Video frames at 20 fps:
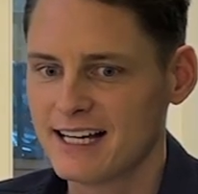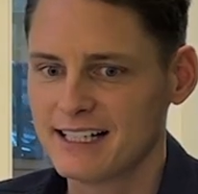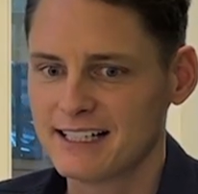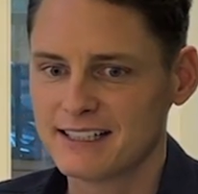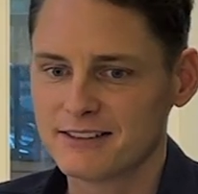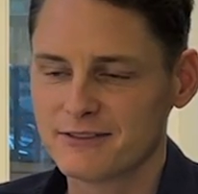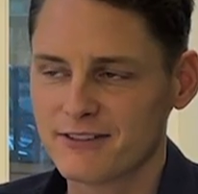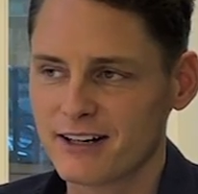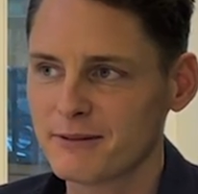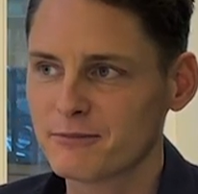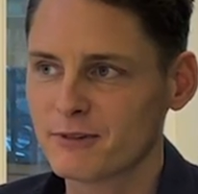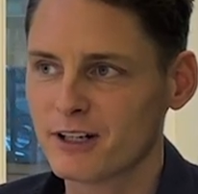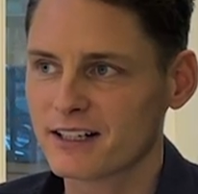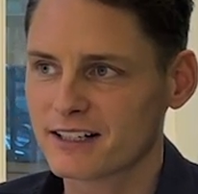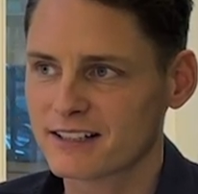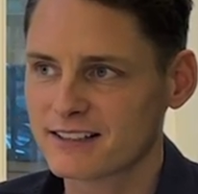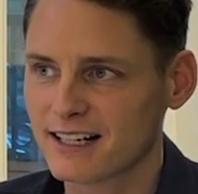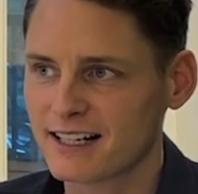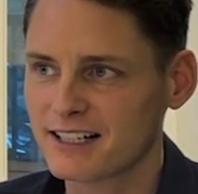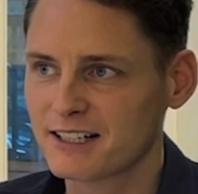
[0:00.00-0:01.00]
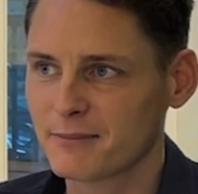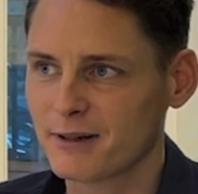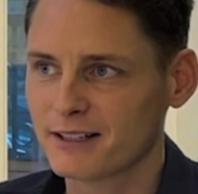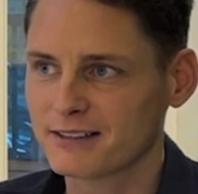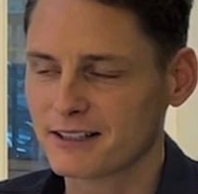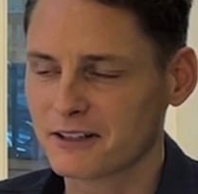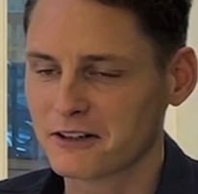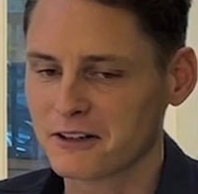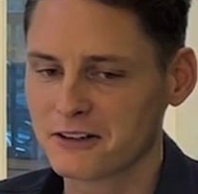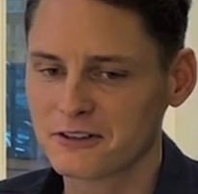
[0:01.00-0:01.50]
And if I'm not excited about
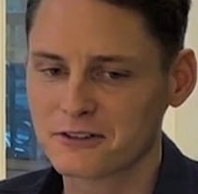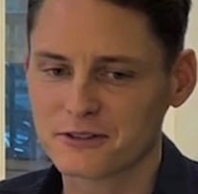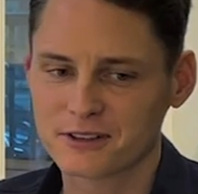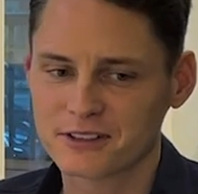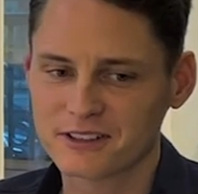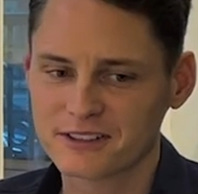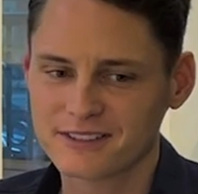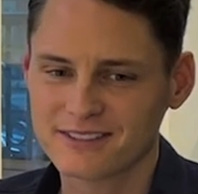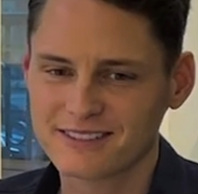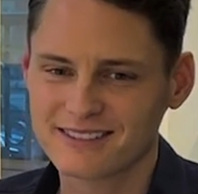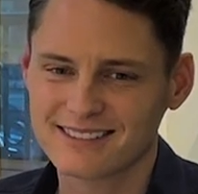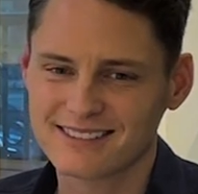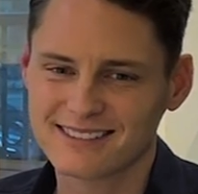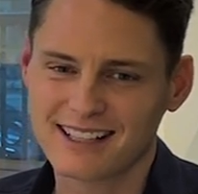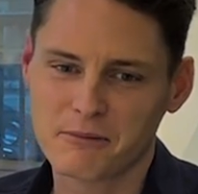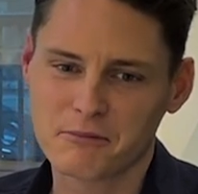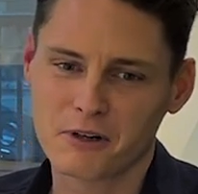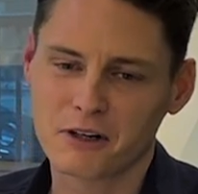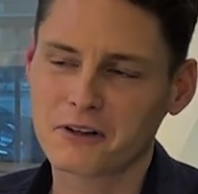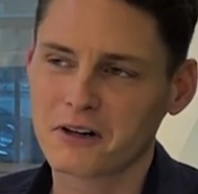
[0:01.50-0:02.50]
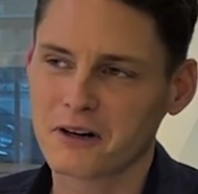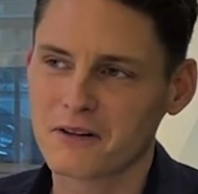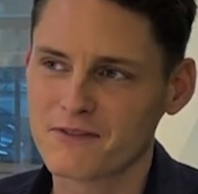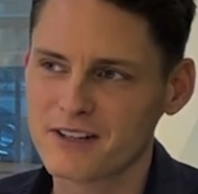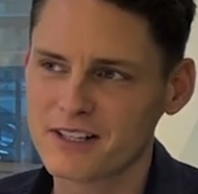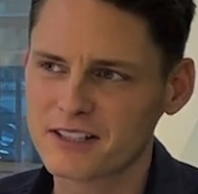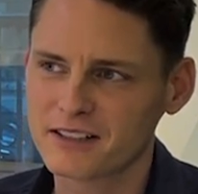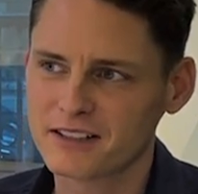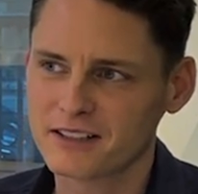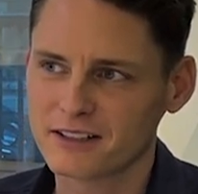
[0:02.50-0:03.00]
that country, I'm not going to
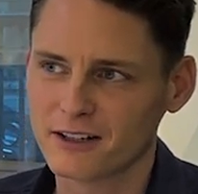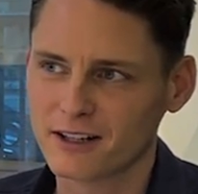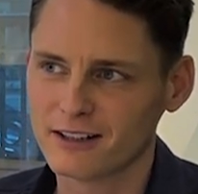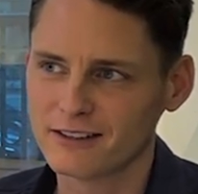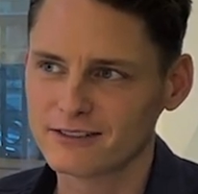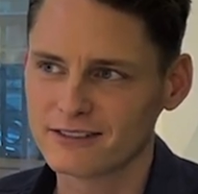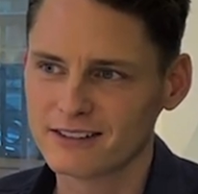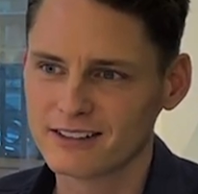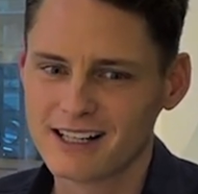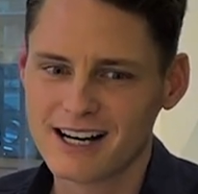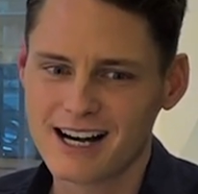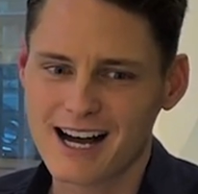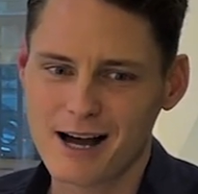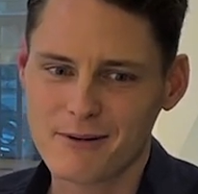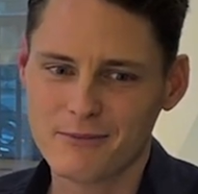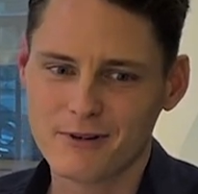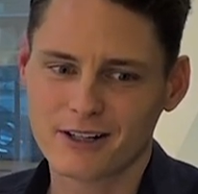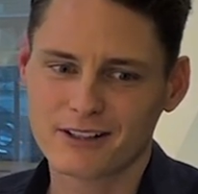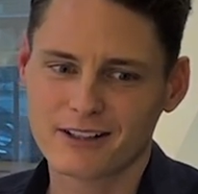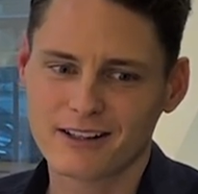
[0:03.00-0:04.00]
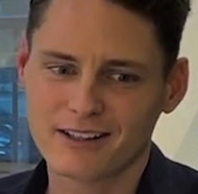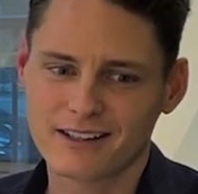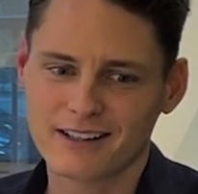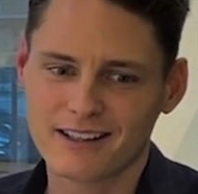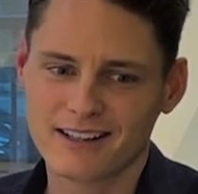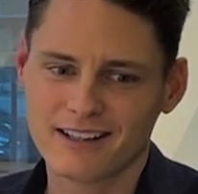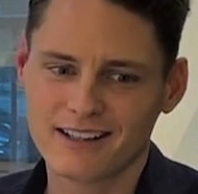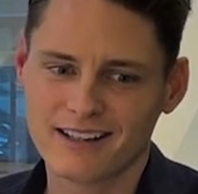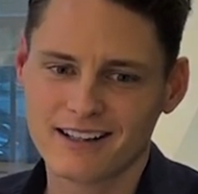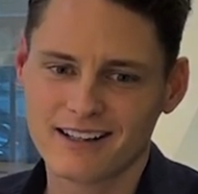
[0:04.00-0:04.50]
visit enough. I'm not
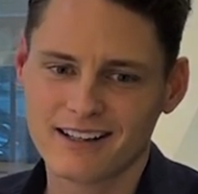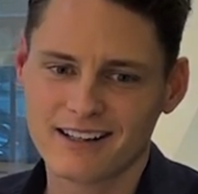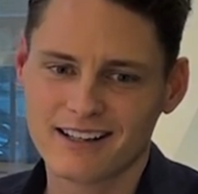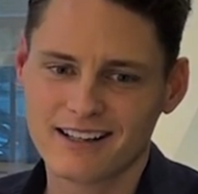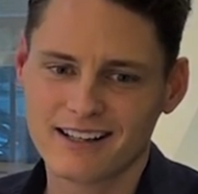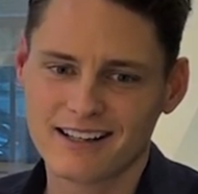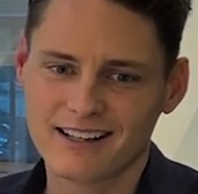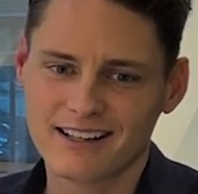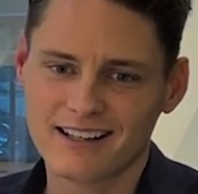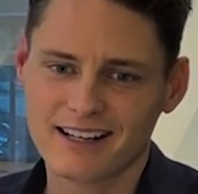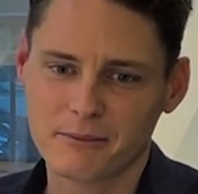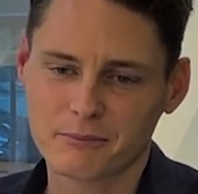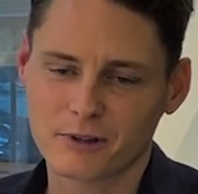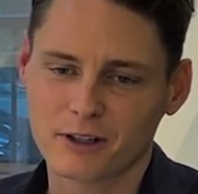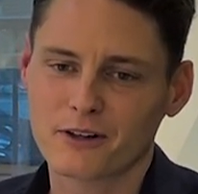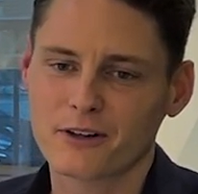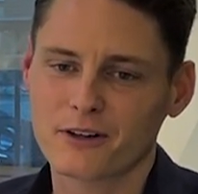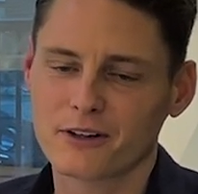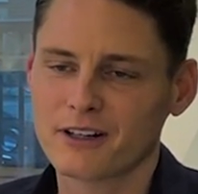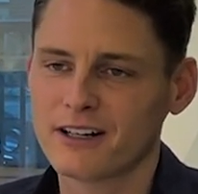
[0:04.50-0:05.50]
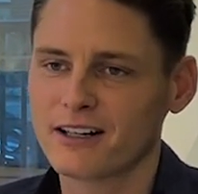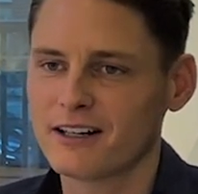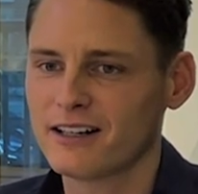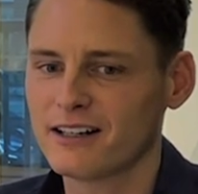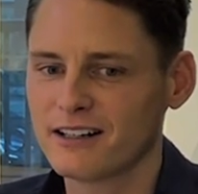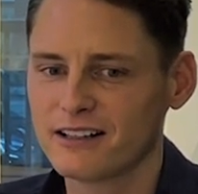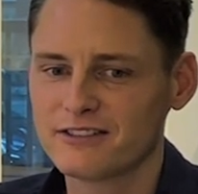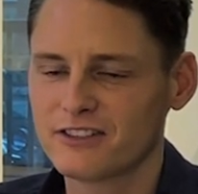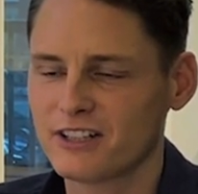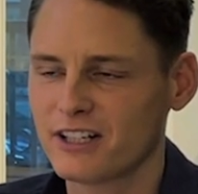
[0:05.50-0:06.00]

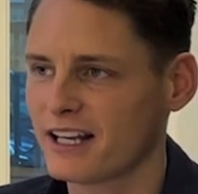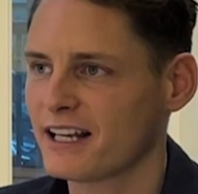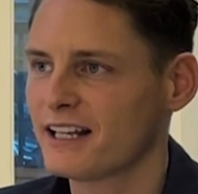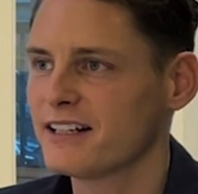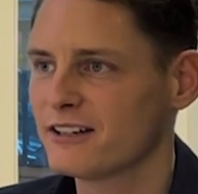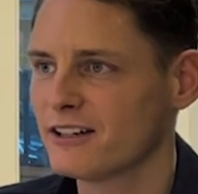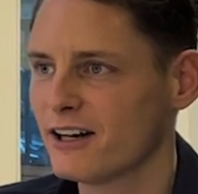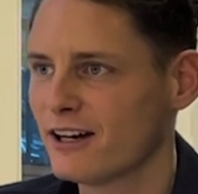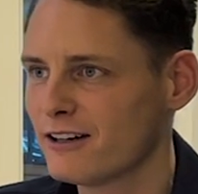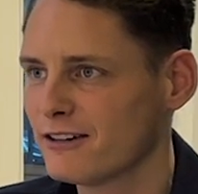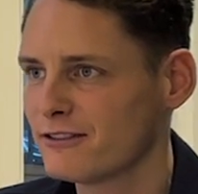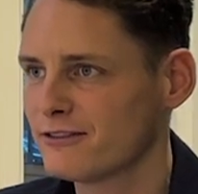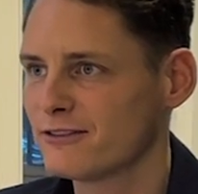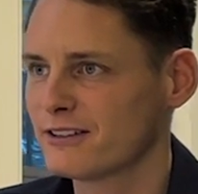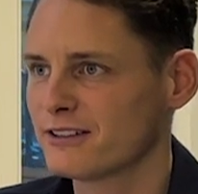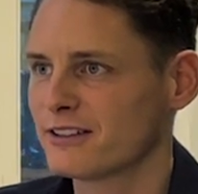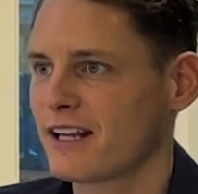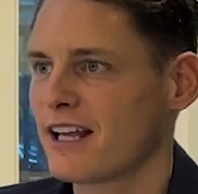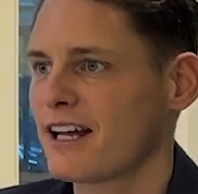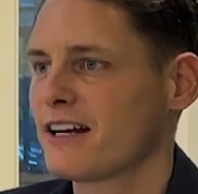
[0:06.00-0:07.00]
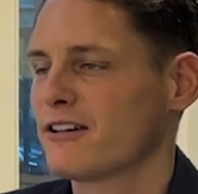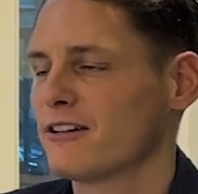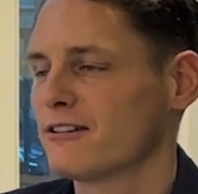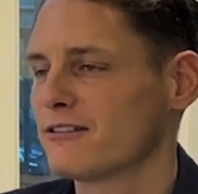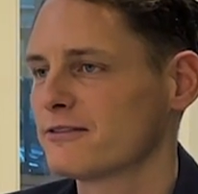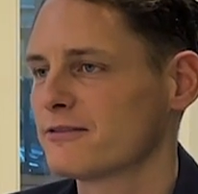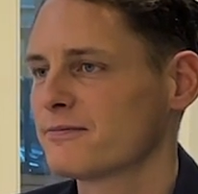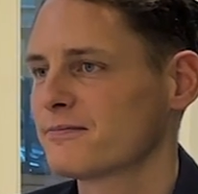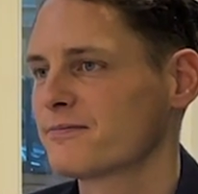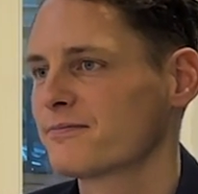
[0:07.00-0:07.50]
gonna check in enough and care enough.